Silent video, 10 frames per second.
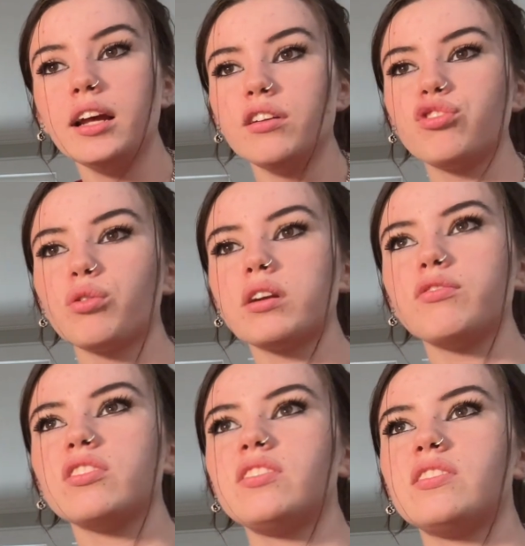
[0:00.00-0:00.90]
sort of
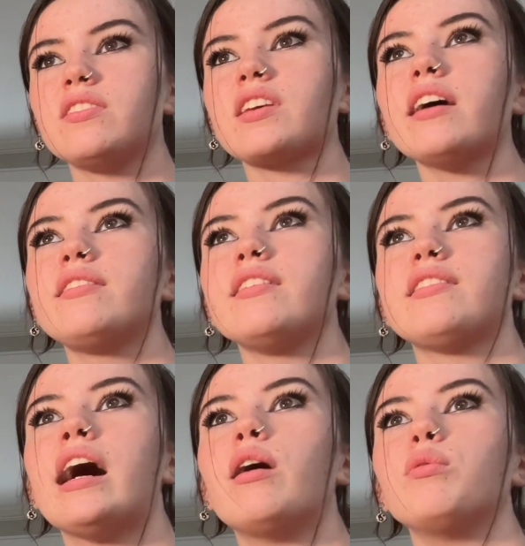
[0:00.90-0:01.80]
just discusses
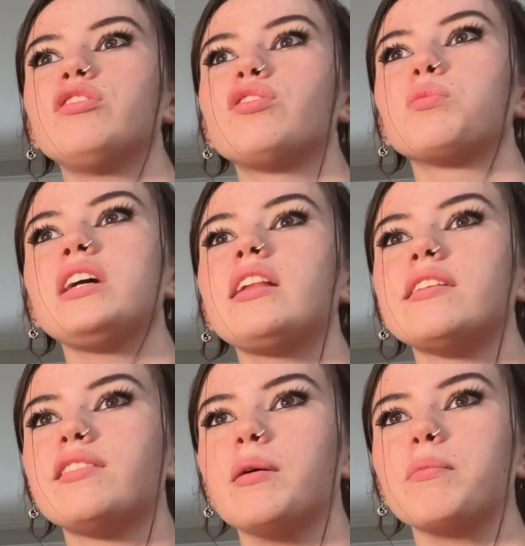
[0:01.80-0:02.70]
how
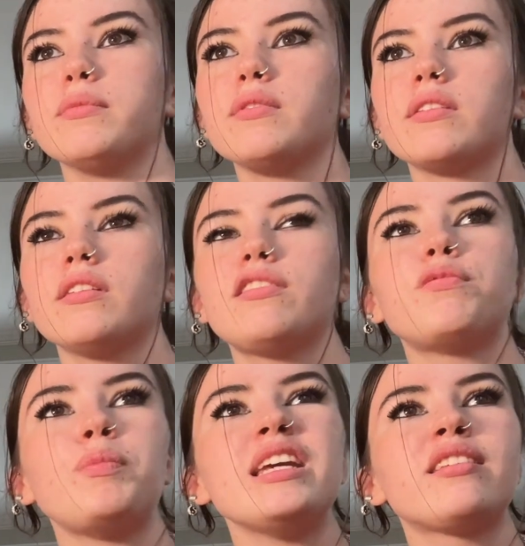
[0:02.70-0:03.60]
surrealism
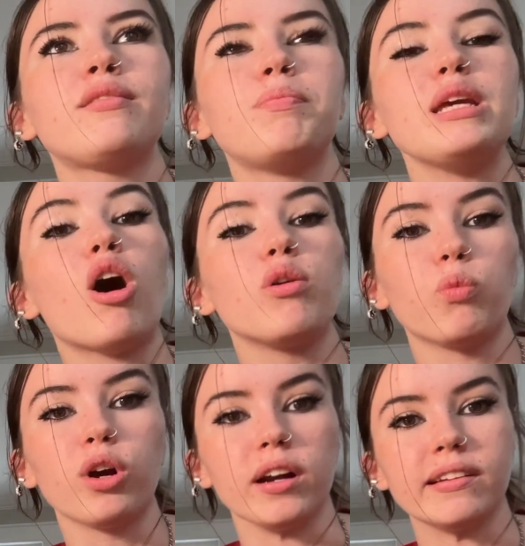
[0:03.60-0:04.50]
speaks beyond
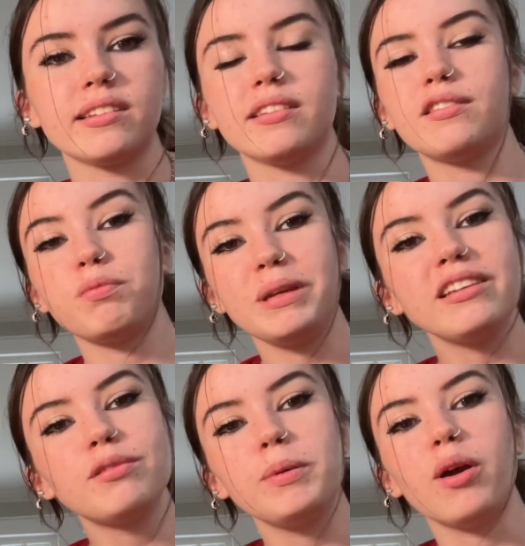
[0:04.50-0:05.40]
words, it
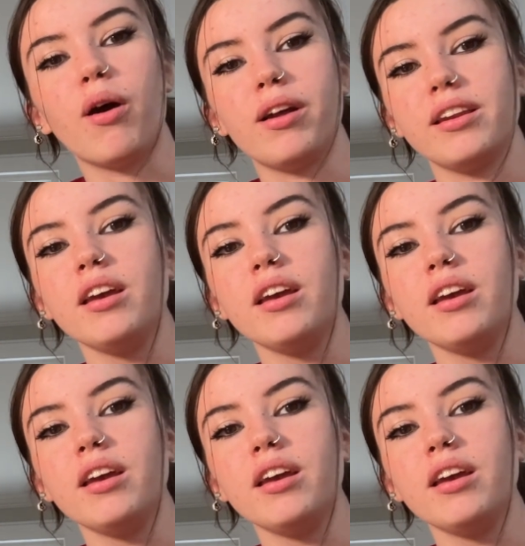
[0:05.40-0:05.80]
speaks beyond